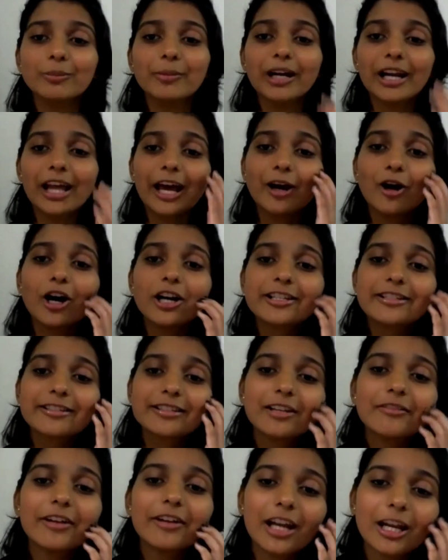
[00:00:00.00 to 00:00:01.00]
but I got
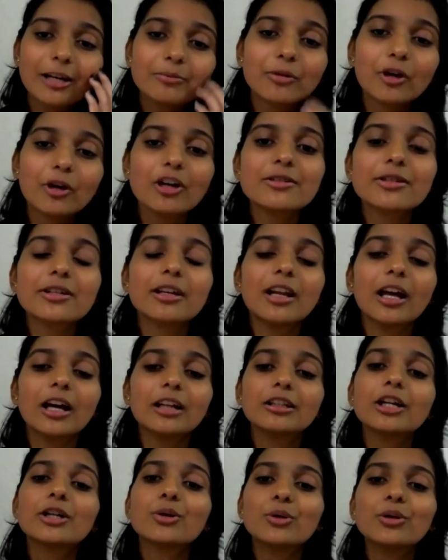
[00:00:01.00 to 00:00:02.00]
silver and bronze in
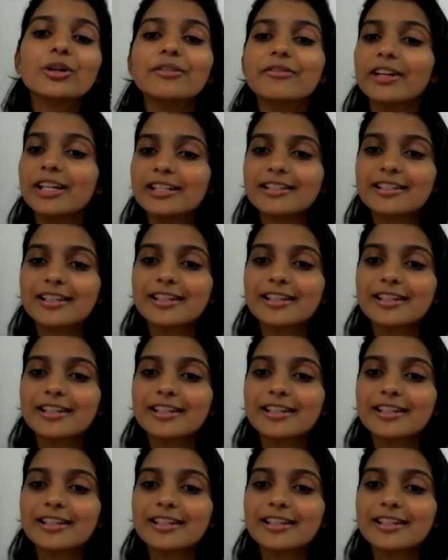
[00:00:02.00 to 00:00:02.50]
other 2 events.